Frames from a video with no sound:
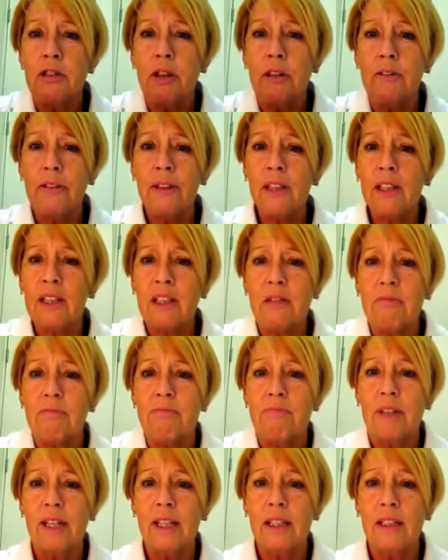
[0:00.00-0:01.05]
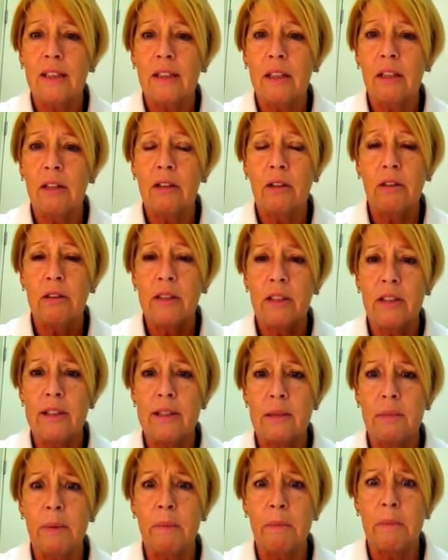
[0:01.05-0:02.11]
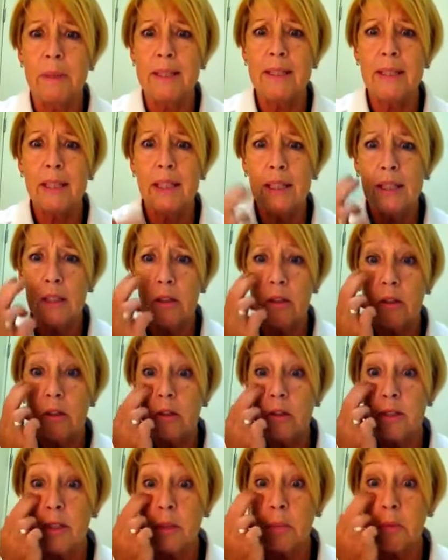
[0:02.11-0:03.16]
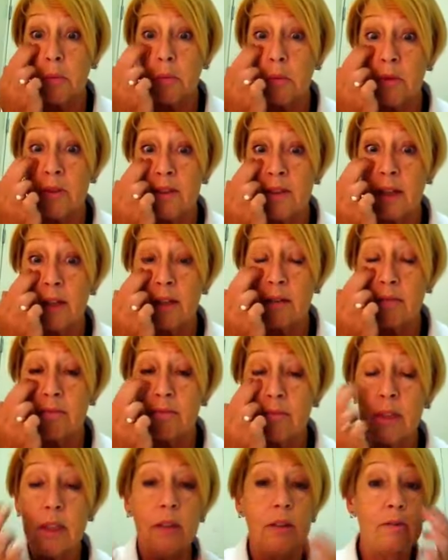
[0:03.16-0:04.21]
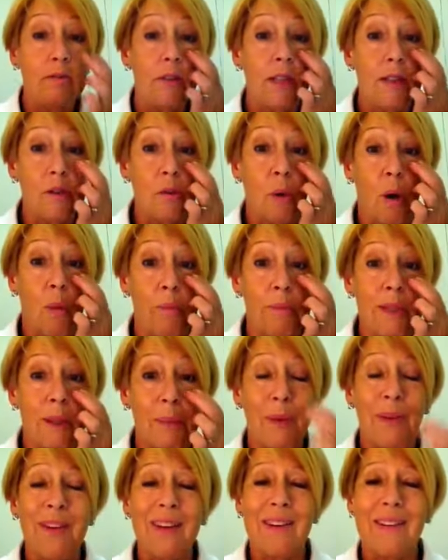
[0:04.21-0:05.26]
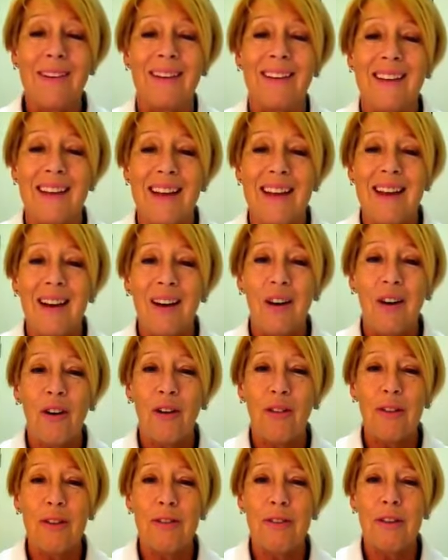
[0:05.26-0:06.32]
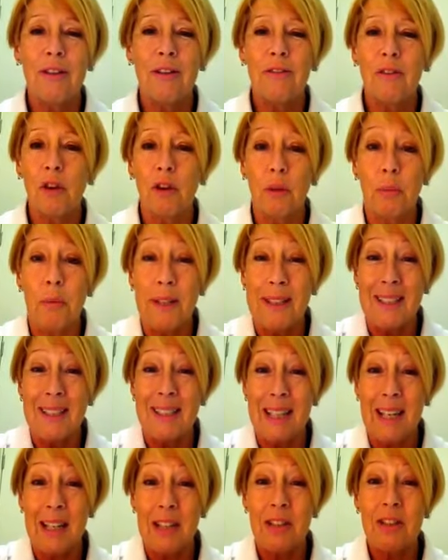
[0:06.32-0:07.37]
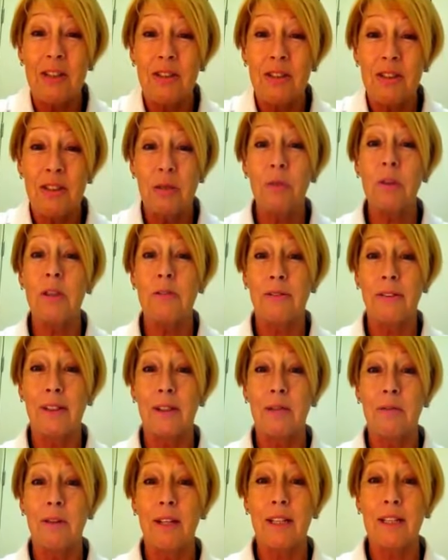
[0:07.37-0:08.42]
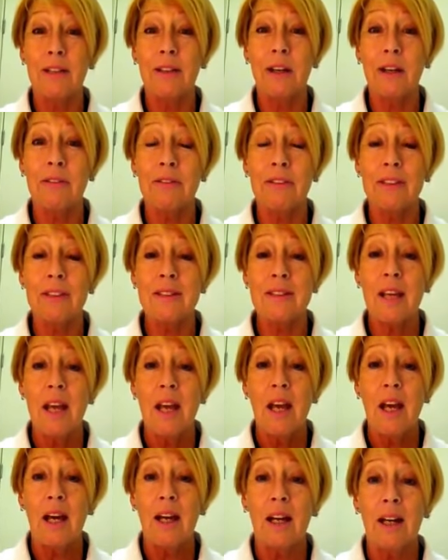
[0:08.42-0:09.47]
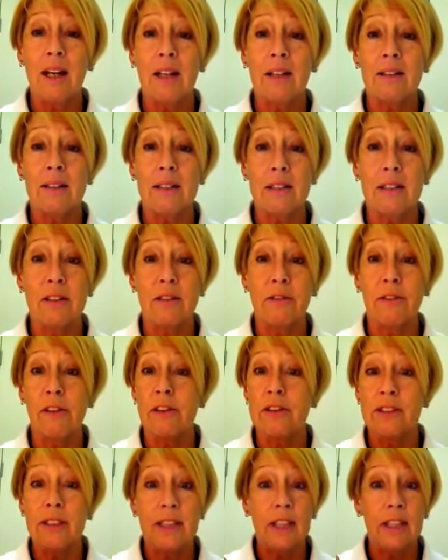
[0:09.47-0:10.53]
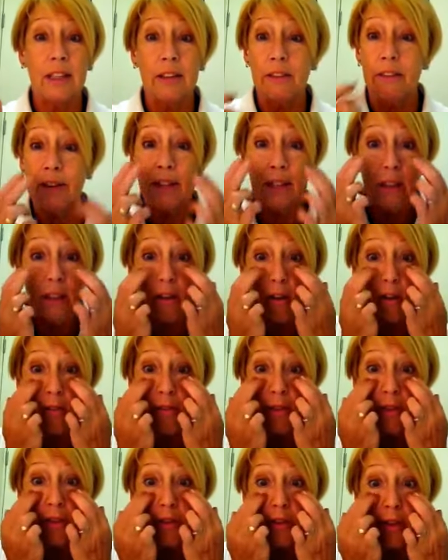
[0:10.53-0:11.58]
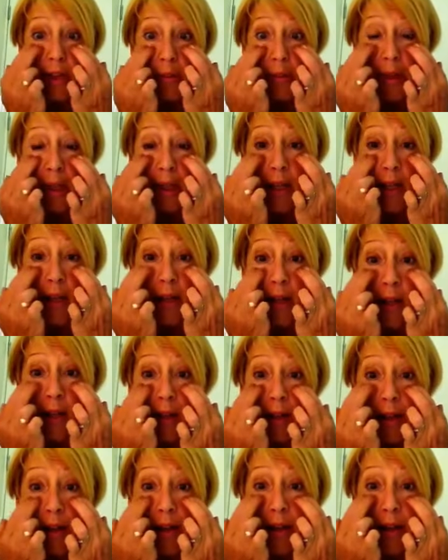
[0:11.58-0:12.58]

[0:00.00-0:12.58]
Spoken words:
traffic and it's a bit busy, you could just tap on one side, you know, and then swap, tap on the other. Or if you've got a presentation to do and you're feeling really nervous and it's the first thing you can think of, is just tap here,